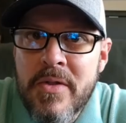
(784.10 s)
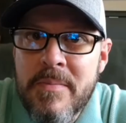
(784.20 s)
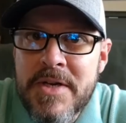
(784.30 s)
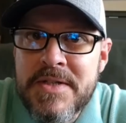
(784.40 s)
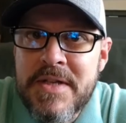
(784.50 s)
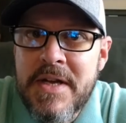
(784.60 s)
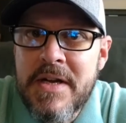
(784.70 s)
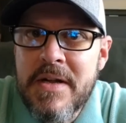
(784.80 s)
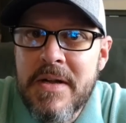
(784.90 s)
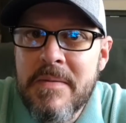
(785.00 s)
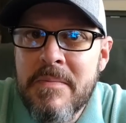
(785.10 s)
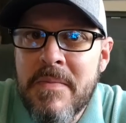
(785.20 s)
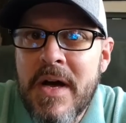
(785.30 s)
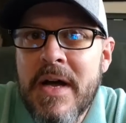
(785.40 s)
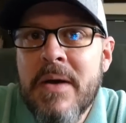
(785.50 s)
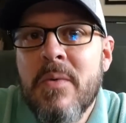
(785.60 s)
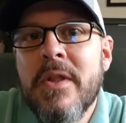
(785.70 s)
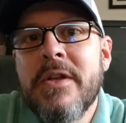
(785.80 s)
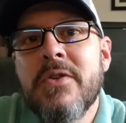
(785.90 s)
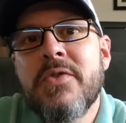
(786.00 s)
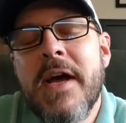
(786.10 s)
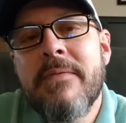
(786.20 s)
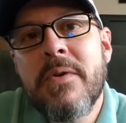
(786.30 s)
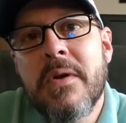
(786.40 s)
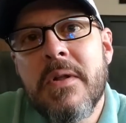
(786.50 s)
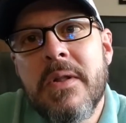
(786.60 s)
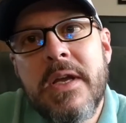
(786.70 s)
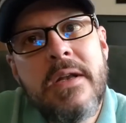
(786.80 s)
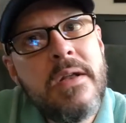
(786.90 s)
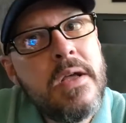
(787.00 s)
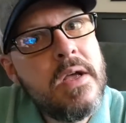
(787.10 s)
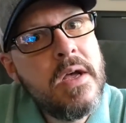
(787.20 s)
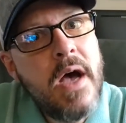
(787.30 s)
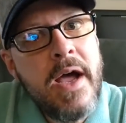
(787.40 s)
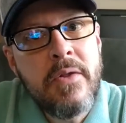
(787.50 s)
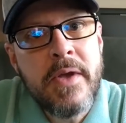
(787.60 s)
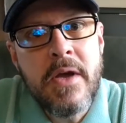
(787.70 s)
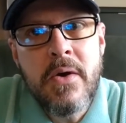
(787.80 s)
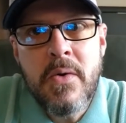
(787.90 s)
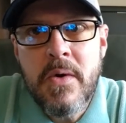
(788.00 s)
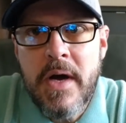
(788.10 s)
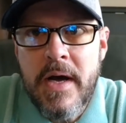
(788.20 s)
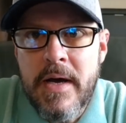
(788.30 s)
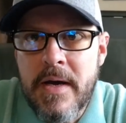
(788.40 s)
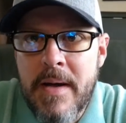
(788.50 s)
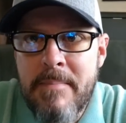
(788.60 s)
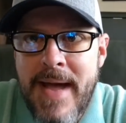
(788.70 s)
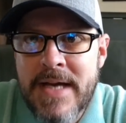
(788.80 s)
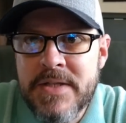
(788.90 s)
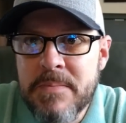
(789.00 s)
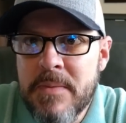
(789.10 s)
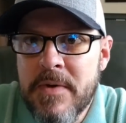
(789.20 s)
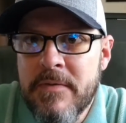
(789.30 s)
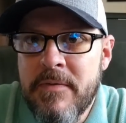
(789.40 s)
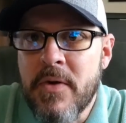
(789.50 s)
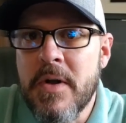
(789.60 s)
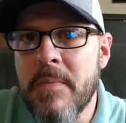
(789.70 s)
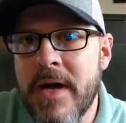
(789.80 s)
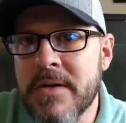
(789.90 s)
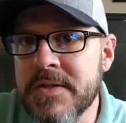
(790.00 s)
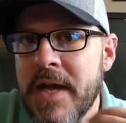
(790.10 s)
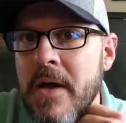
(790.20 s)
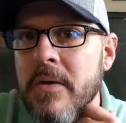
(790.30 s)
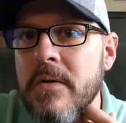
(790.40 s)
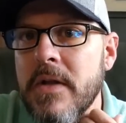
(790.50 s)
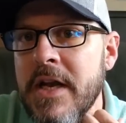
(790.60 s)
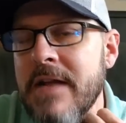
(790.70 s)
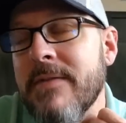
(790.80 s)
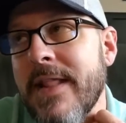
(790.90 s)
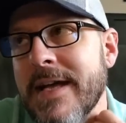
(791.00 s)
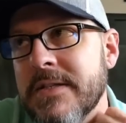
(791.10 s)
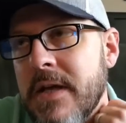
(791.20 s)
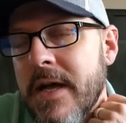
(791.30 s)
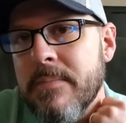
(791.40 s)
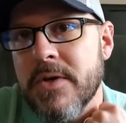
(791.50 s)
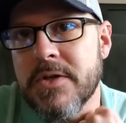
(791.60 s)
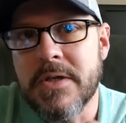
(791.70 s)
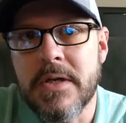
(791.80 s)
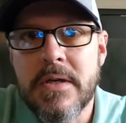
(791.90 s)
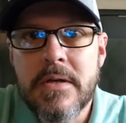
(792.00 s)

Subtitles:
of my state am I willing to travel to clean? I only go a maximum of 30 miles out, and even that's kind of pushing it.